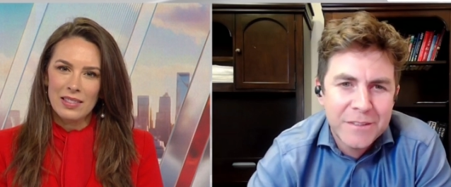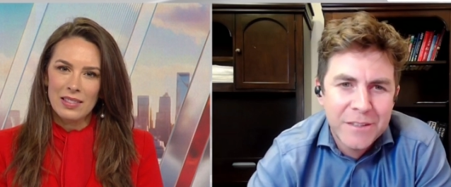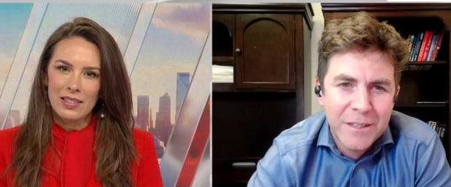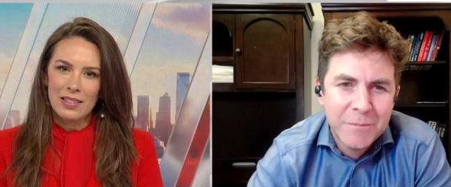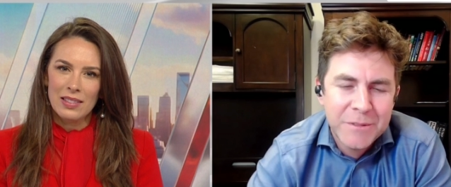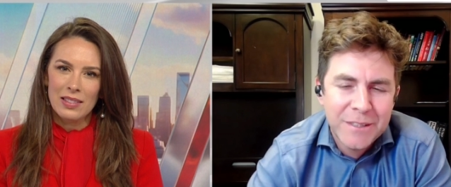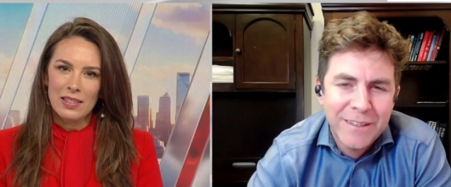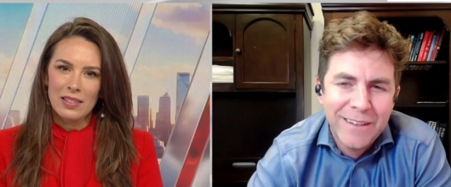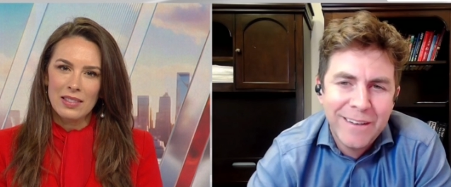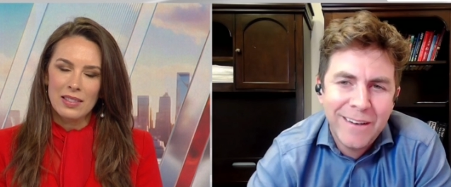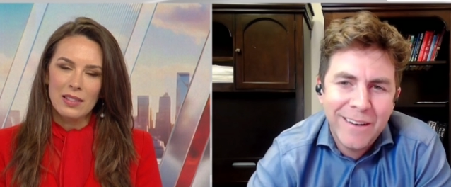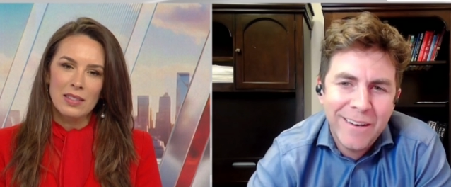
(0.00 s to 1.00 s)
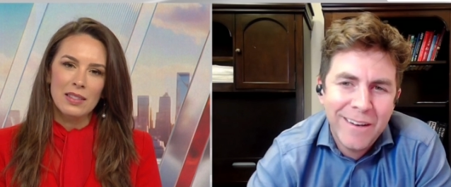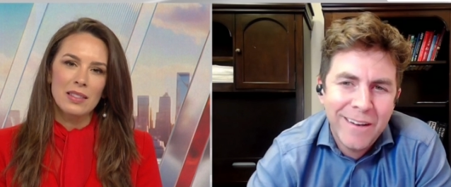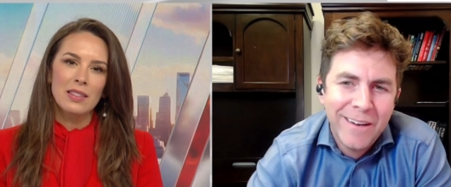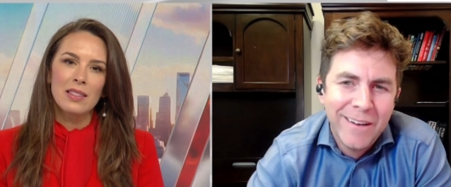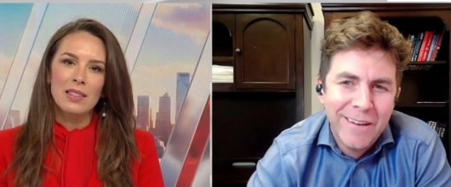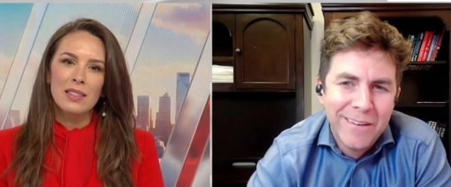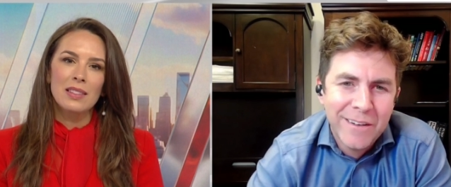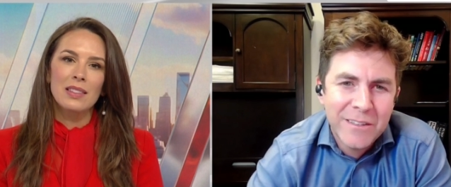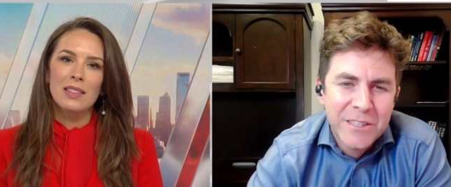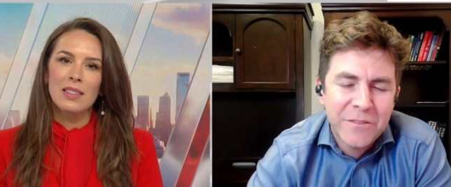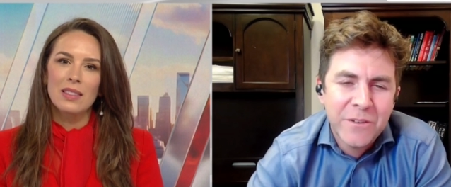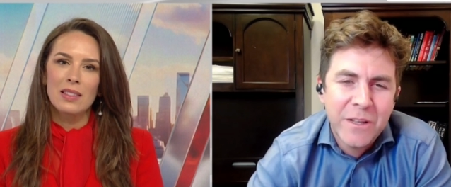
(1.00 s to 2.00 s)
Speaker 1: times a day. And uh,
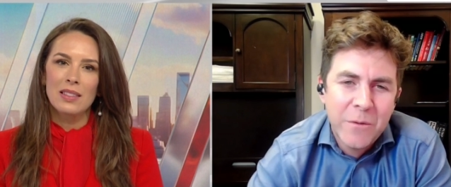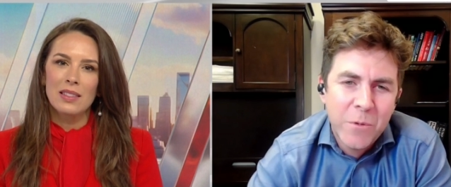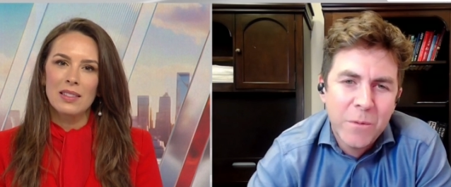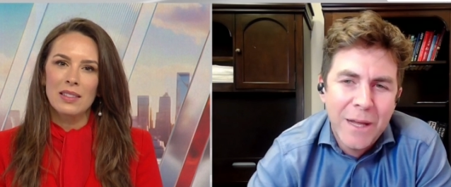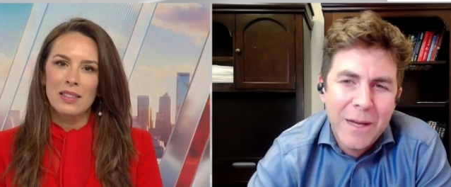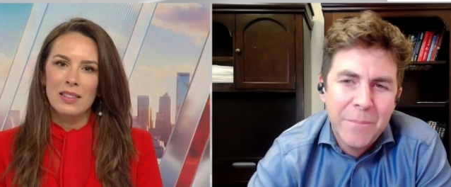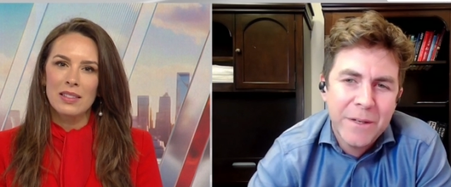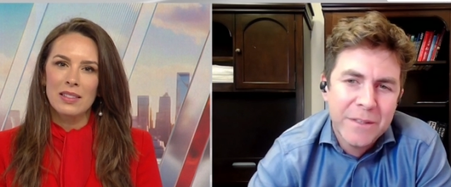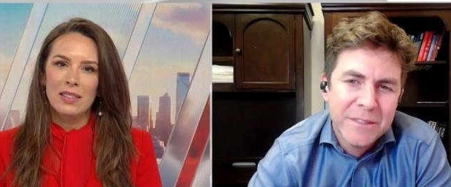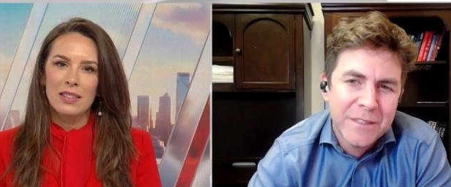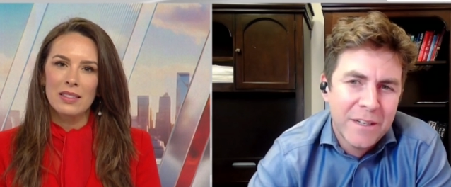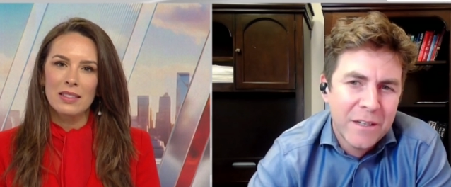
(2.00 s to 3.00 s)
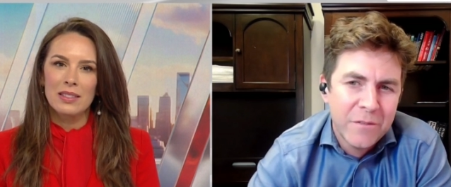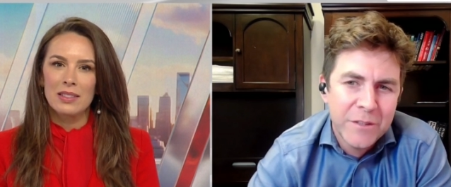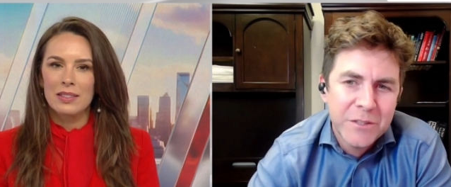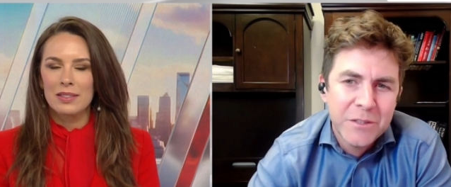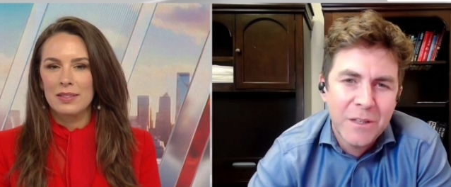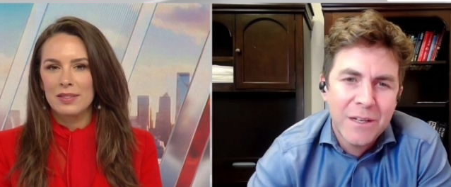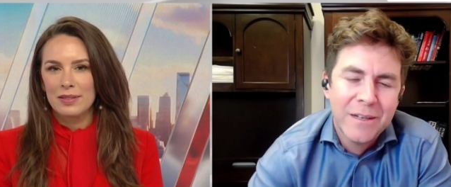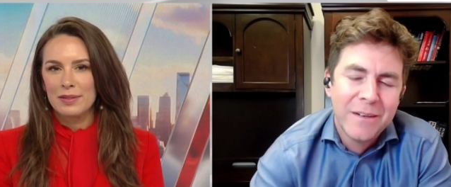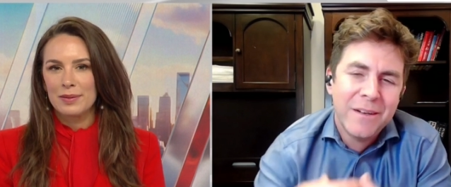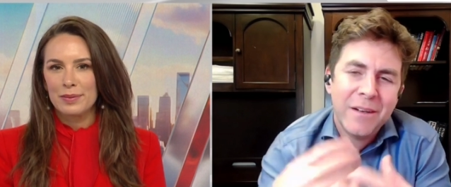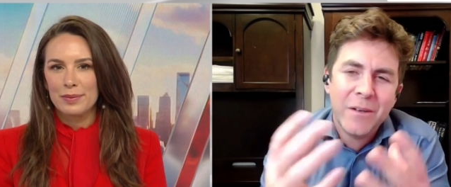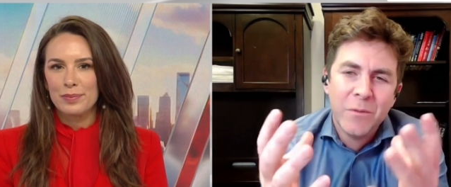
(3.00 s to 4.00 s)
generally what will happen is an artificial heart
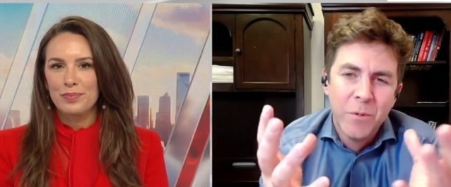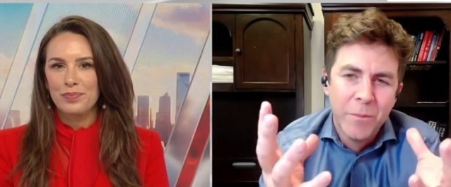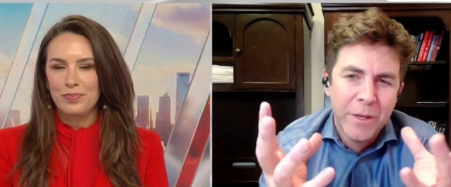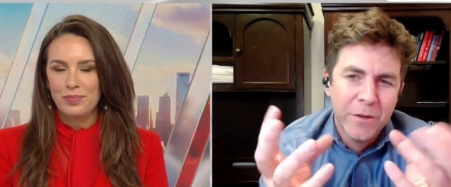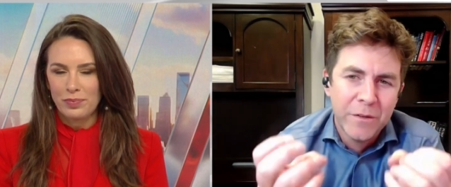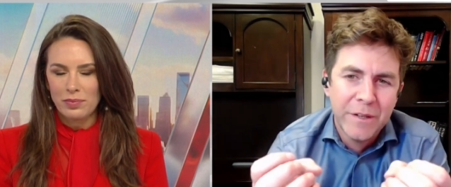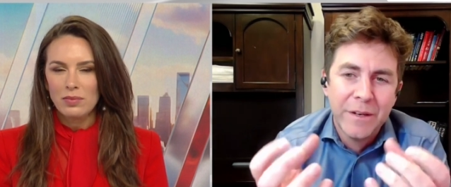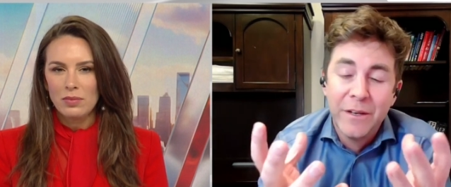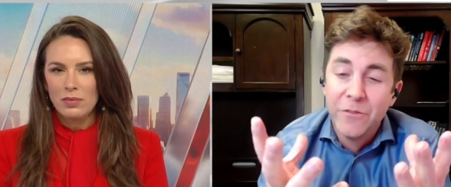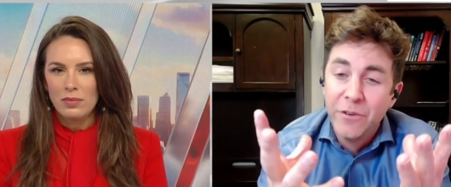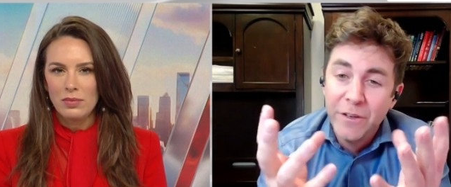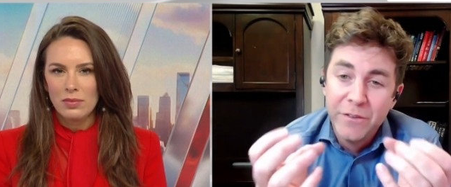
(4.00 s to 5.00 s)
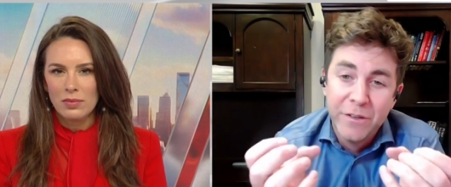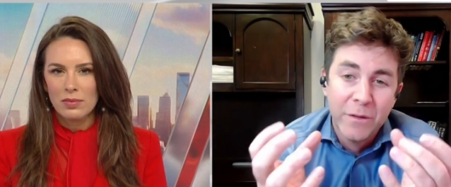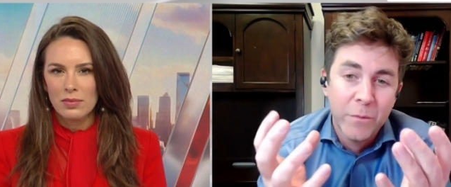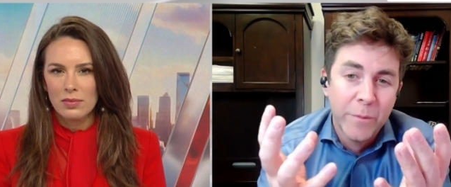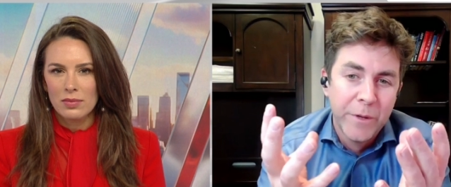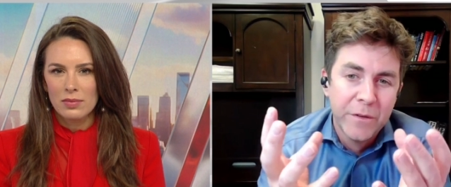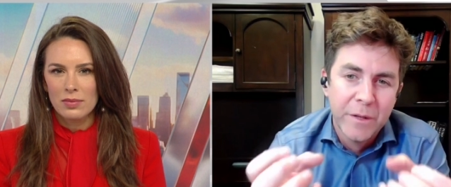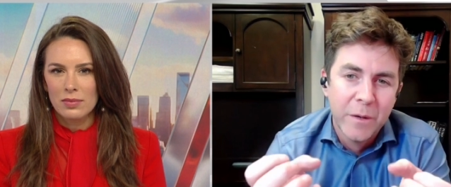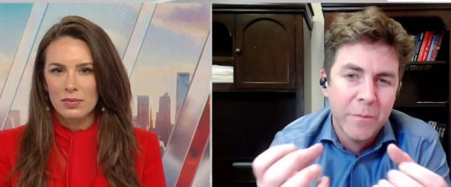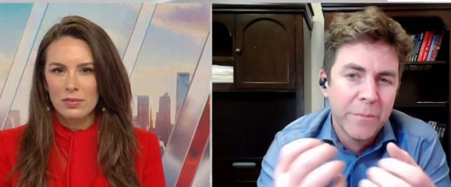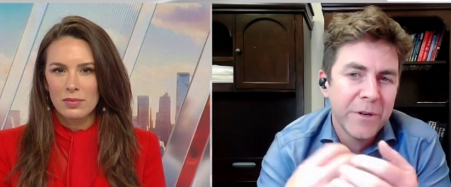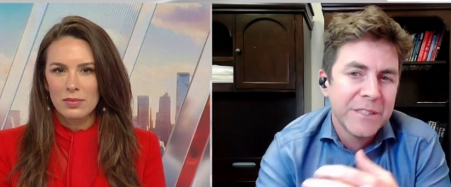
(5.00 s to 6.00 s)
will be using, and traditionally we'll be
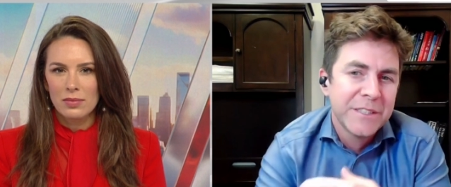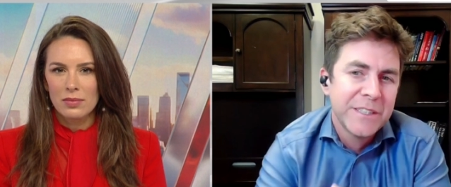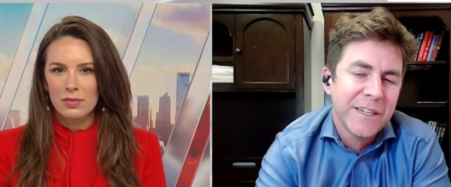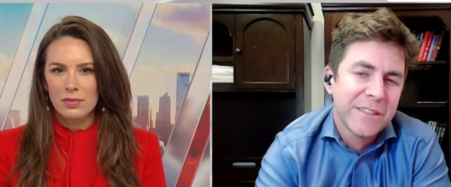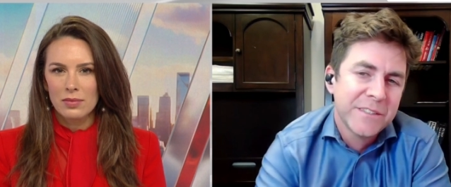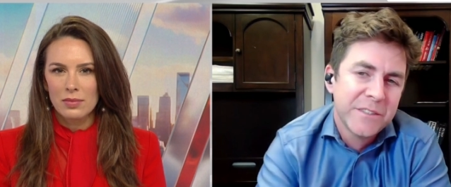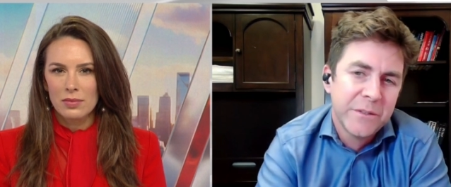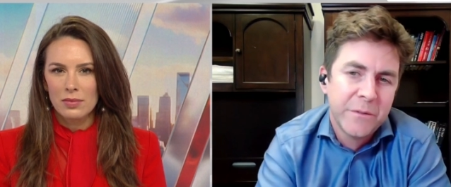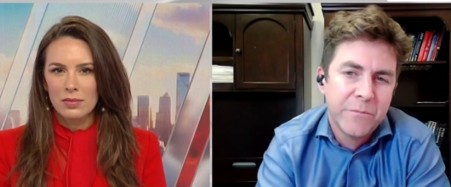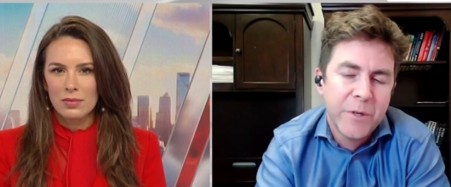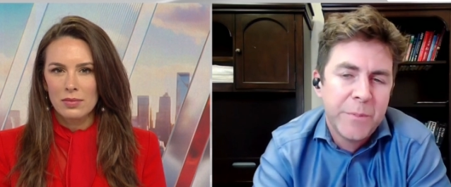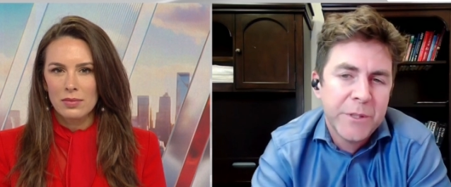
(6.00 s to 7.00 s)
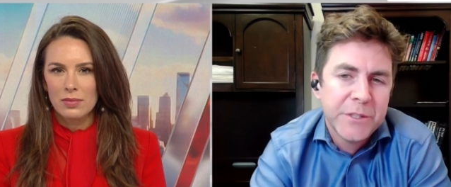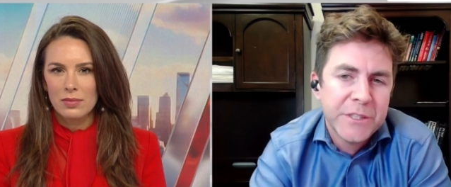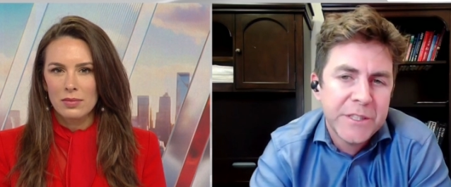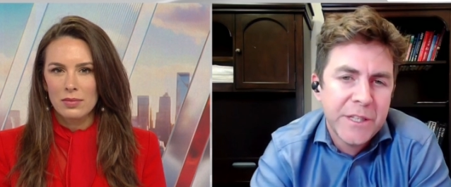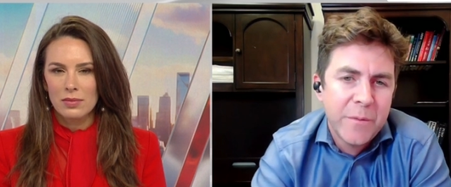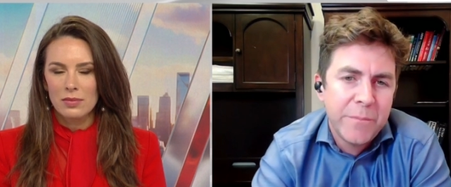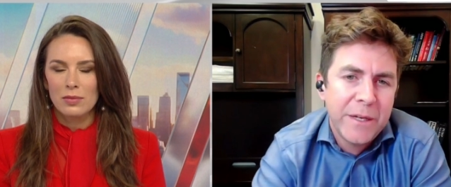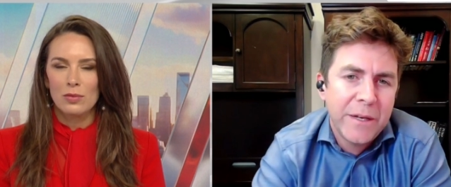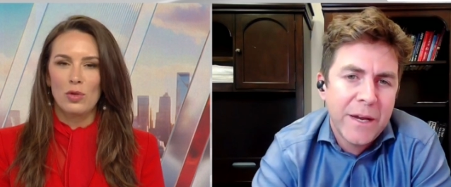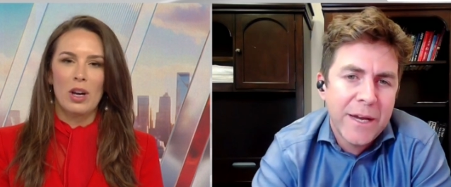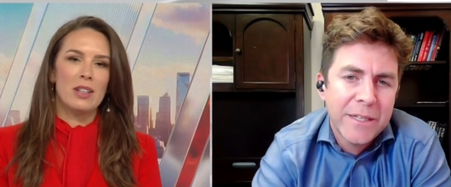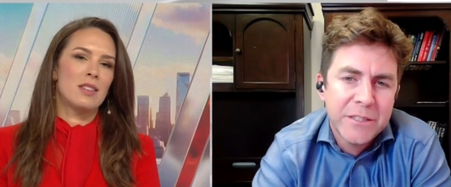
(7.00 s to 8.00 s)
using compressed sacs to reproduce that
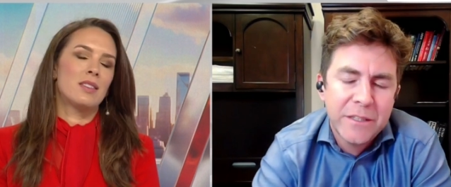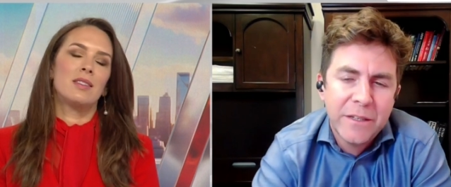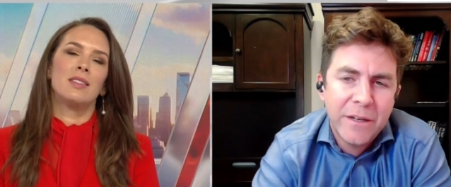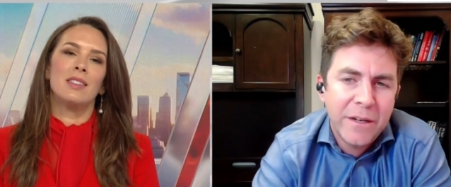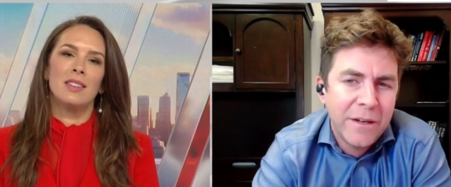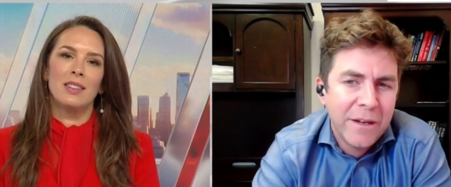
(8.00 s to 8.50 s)
beating right. action.